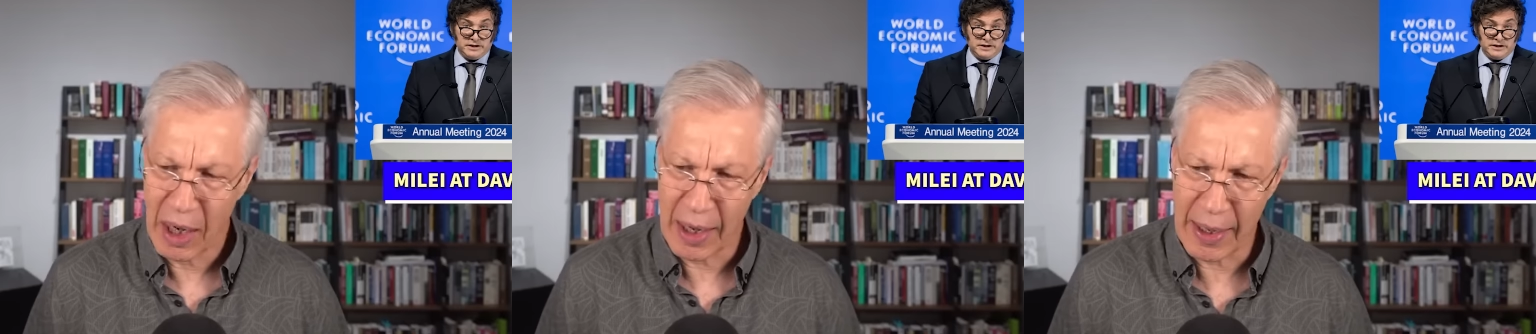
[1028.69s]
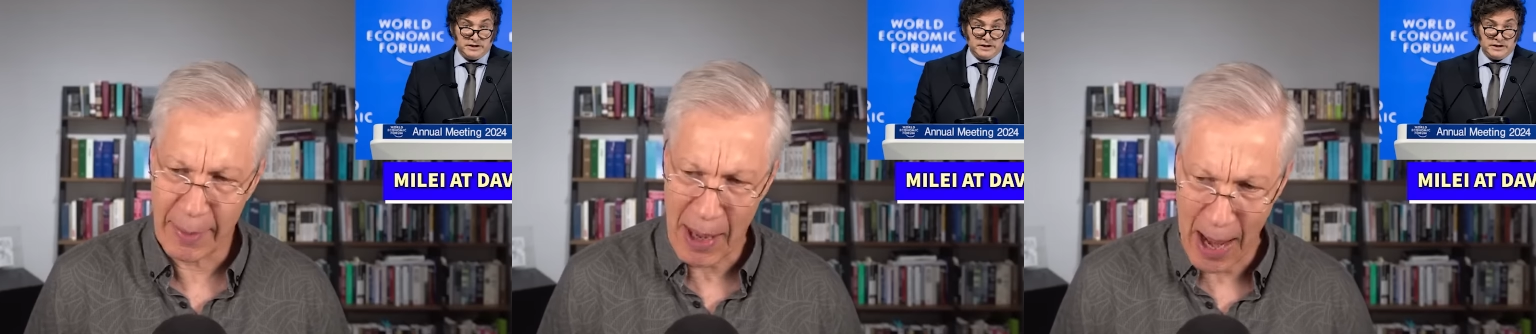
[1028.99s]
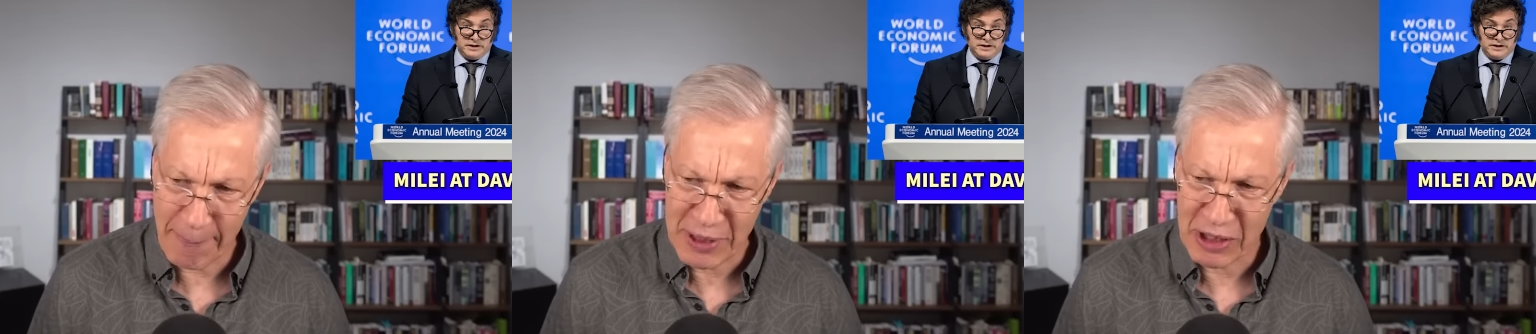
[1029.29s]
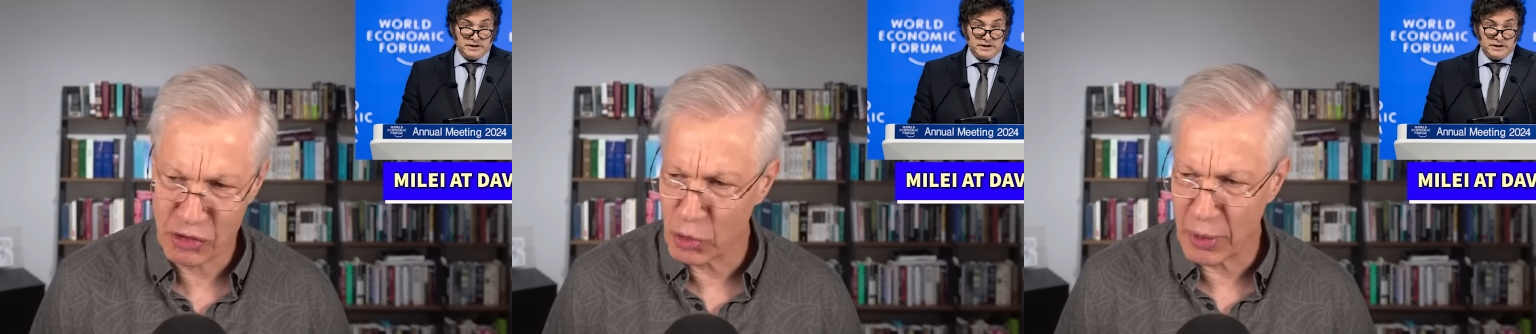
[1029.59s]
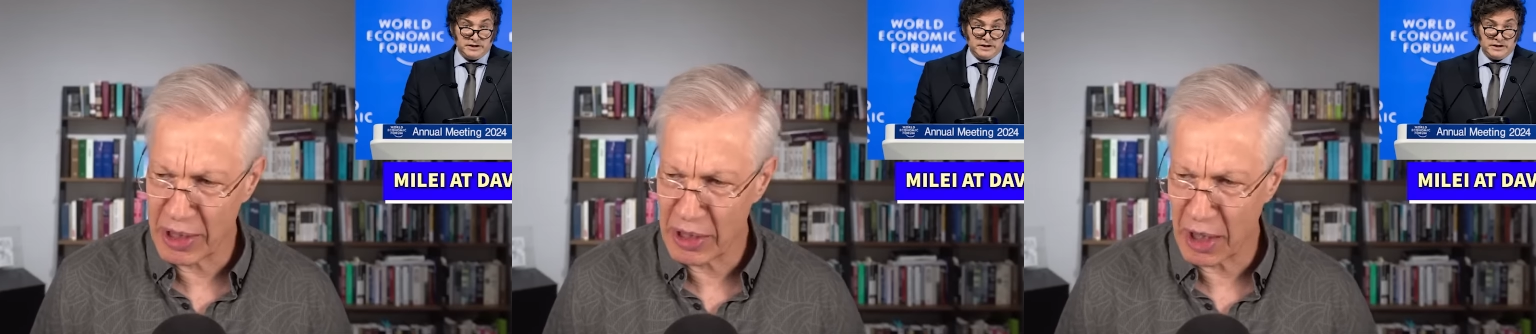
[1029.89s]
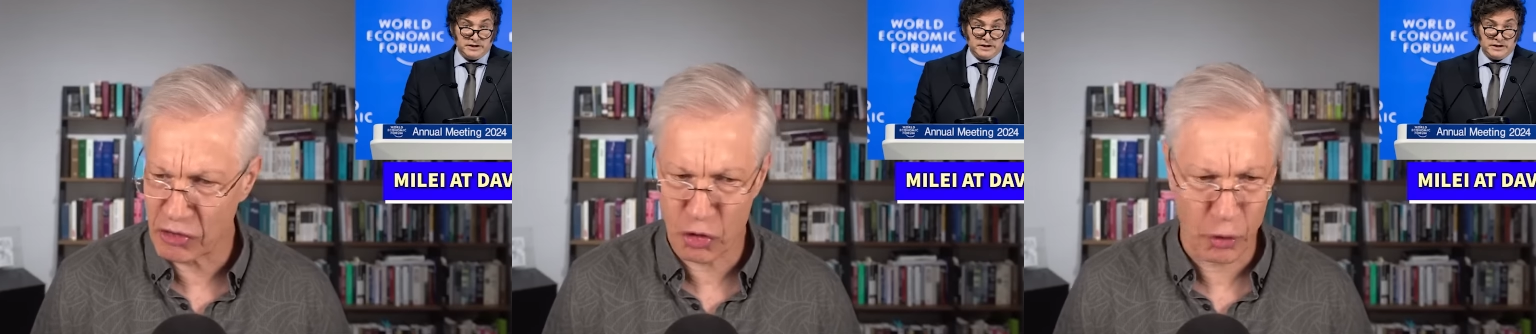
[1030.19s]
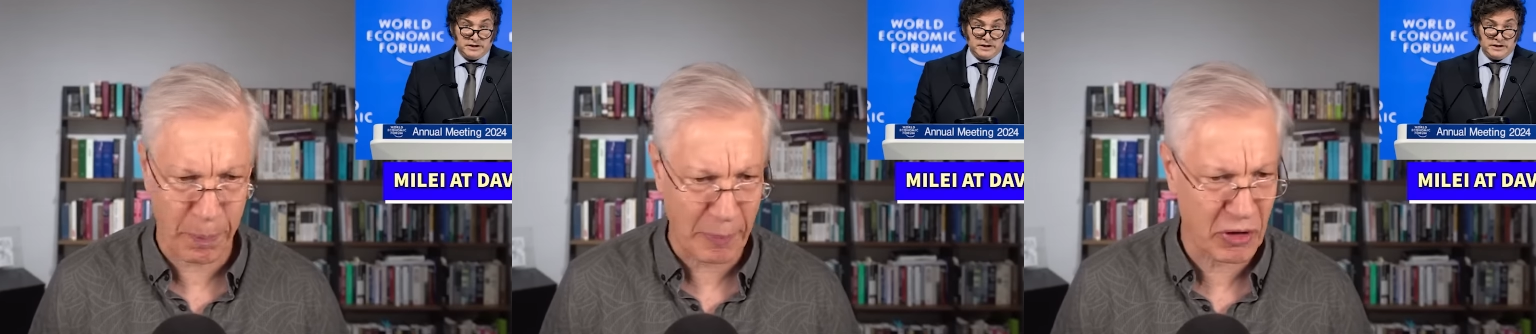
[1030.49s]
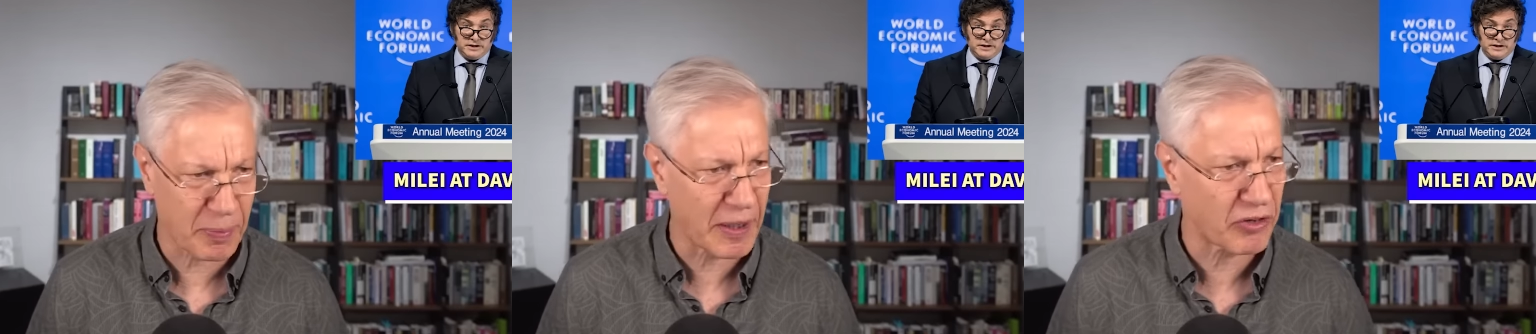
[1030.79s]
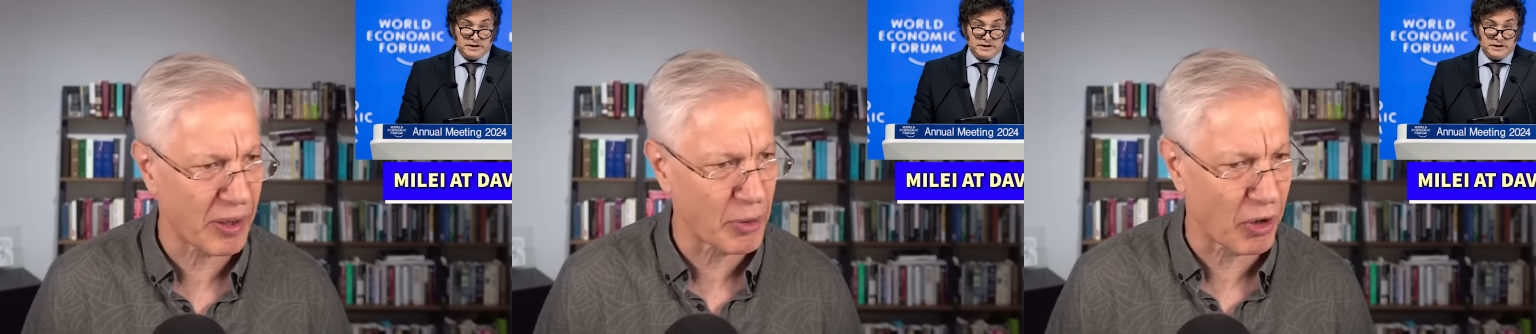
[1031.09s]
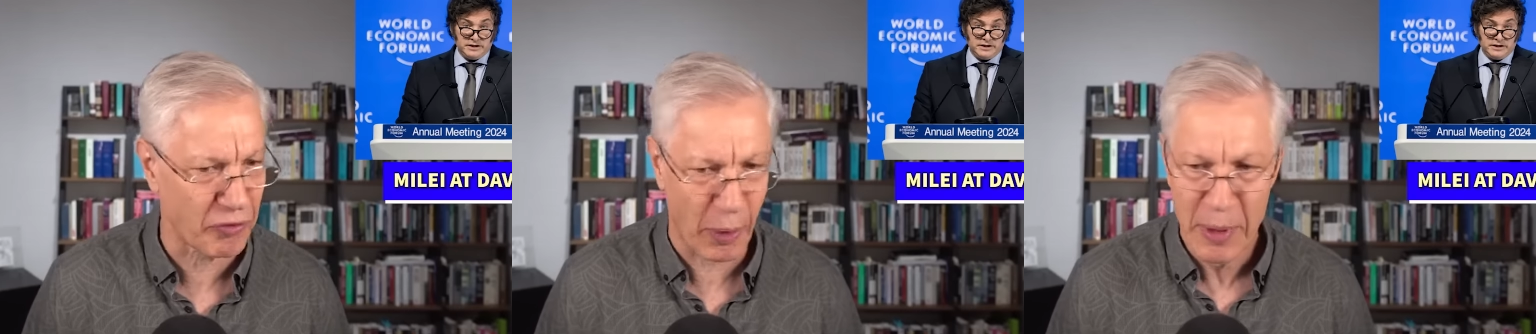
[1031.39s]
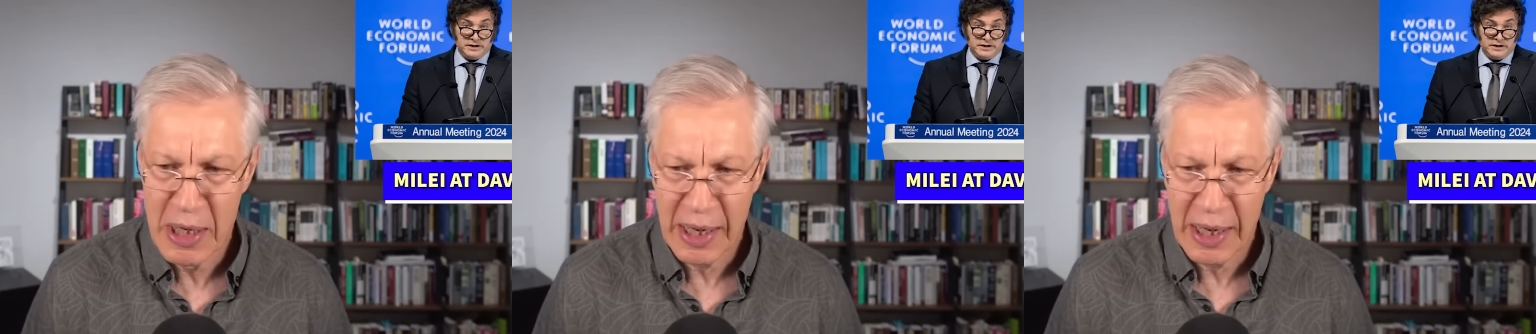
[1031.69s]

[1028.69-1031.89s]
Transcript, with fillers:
Speaker 1: I, I'm happy to do a uh, short public speaking seminar for him.